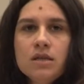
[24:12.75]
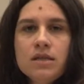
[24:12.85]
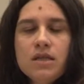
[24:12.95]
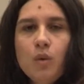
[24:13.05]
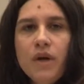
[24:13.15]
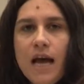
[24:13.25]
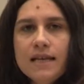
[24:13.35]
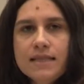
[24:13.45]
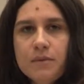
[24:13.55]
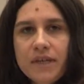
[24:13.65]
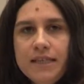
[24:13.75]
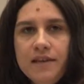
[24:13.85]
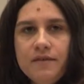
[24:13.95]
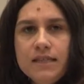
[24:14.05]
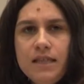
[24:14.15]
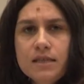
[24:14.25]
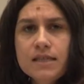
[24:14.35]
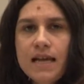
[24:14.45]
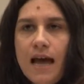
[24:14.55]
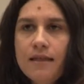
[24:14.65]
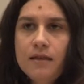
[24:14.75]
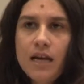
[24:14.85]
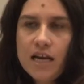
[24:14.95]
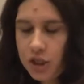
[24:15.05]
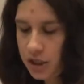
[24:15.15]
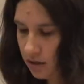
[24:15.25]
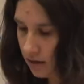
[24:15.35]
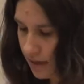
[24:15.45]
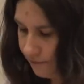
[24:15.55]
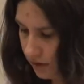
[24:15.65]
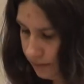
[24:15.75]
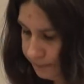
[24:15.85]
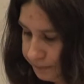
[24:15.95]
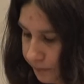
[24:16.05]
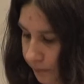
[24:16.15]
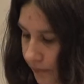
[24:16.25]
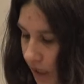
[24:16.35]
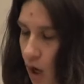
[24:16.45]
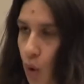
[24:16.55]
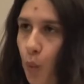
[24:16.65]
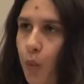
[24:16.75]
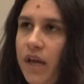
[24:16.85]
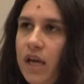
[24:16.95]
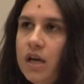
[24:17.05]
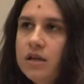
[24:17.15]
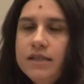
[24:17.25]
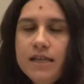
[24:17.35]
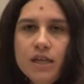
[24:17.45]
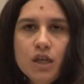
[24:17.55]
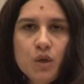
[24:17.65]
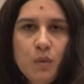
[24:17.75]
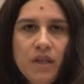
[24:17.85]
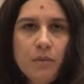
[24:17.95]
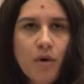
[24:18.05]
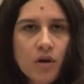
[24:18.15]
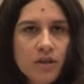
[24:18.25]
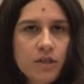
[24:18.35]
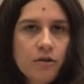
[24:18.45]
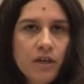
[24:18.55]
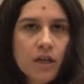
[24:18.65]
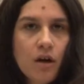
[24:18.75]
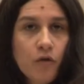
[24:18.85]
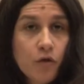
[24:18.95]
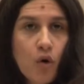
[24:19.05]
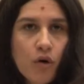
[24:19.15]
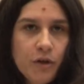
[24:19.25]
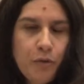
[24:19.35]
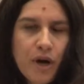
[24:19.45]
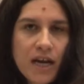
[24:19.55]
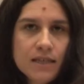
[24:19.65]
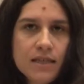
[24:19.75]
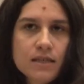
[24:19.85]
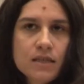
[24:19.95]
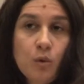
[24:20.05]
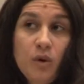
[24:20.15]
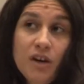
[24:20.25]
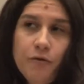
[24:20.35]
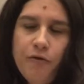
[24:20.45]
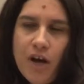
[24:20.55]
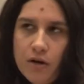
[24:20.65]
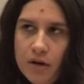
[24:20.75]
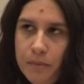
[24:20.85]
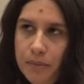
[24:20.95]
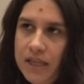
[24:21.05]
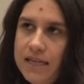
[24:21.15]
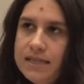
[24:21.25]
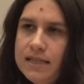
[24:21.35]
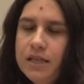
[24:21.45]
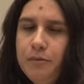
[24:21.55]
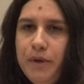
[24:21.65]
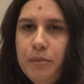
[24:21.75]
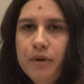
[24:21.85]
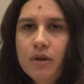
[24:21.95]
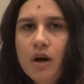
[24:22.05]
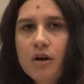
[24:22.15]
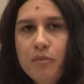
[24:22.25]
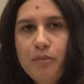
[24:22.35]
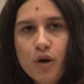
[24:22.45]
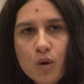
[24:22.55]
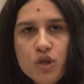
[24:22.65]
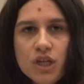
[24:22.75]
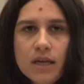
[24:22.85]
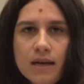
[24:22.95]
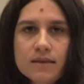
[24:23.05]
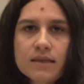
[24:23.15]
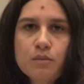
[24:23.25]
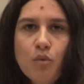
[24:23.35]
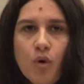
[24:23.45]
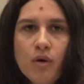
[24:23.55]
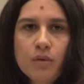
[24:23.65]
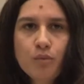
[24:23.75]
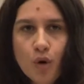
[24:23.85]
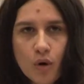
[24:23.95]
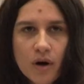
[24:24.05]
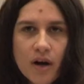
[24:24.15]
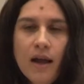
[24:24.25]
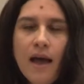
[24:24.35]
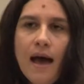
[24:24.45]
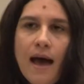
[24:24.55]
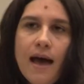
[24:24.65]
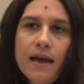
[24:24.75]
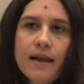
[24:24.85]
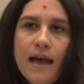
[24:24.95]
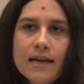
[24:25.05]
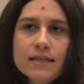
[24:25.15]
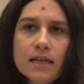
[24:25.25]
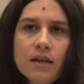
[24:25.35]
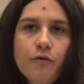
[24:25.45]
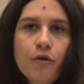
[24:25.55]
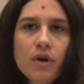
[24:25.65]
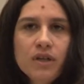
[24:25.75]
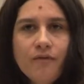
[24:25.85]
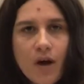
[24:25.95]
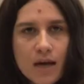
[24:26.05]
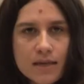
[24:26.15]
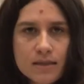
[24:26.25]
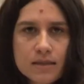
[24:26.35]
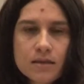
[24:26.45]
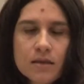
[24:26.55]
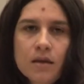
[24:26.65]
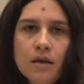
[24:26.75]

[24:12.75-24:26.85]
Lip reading: So we had some activities at the national level. We continued with the monitoring of court practice. We are very pleased that people are approaching us more and more and asking for advice